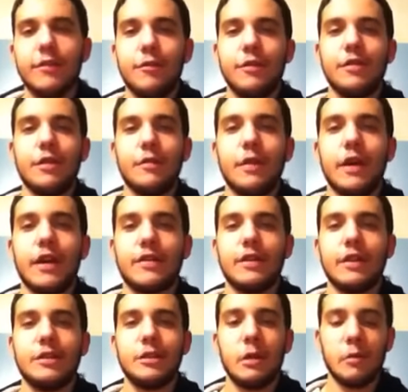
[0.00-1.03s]
We see a
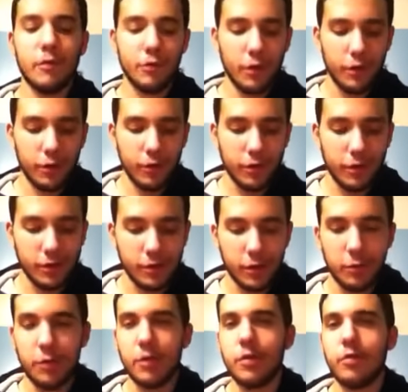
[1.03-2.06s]
backstage segment following this
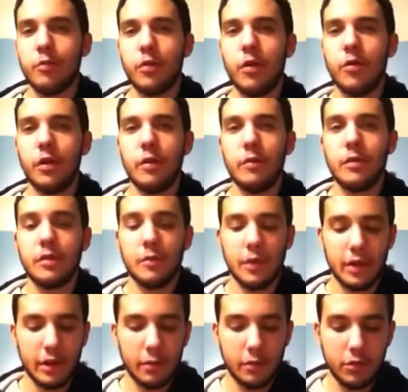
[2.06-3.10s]
up with Paul Heyman
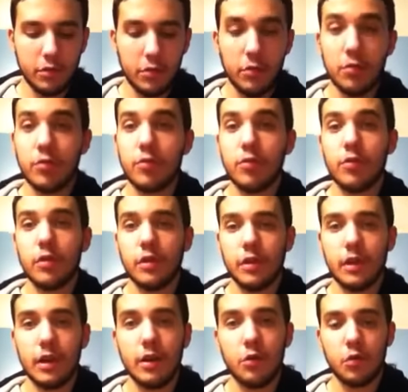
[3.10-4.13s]
demanding balloons for
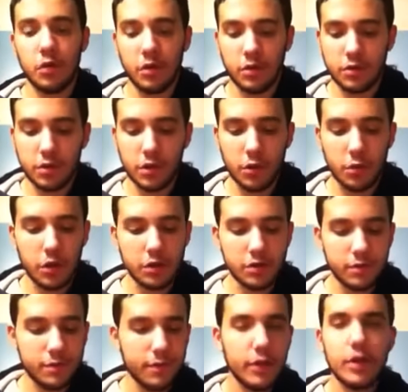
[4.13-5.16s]
the one-year
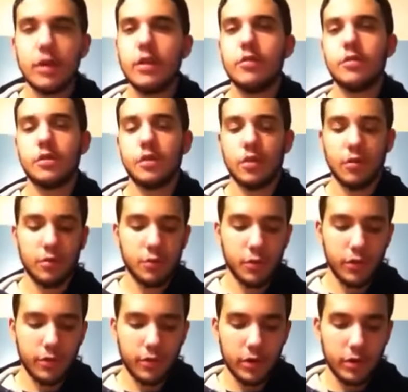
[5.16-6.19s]
celebration, which I thought was
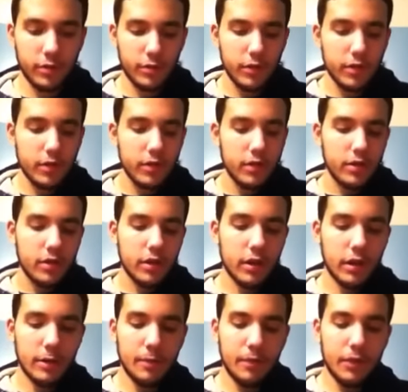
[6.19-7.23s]
pretty funny.
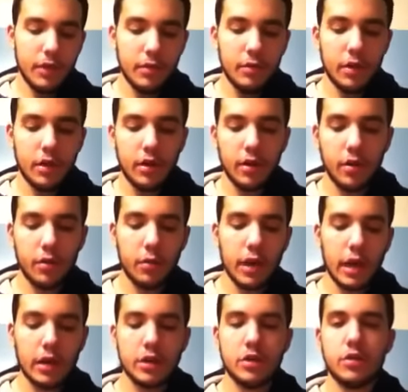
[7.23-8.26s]
And then we got another
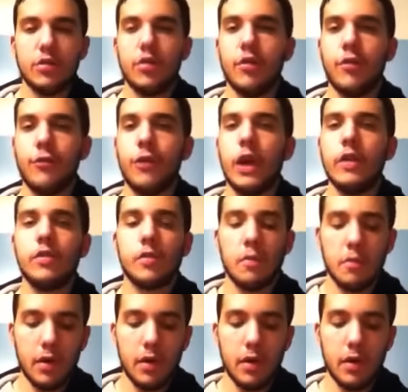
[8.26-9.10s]
match. The Face